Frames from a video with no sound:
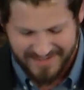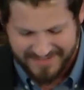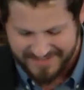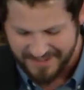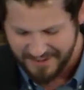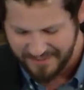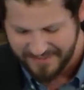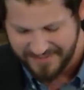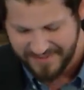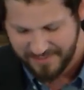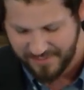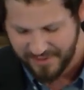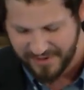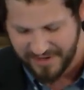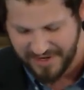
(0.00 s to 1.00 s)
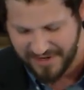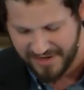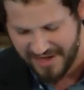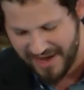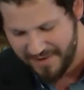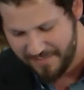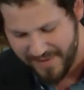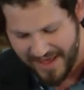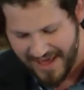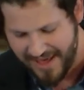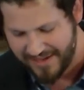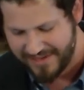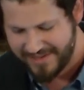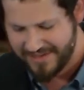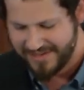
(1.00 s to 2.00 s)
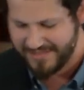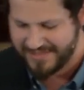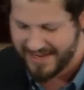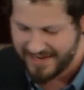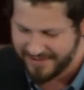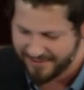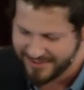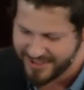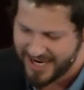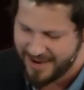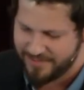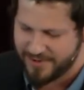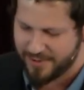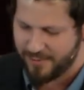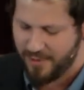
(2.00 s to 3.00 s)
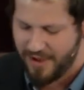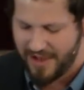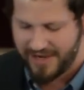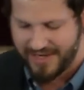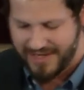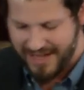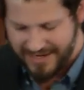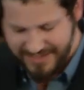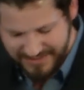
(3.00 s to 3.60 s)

So we're going to unpack Daniel chapter 1, and I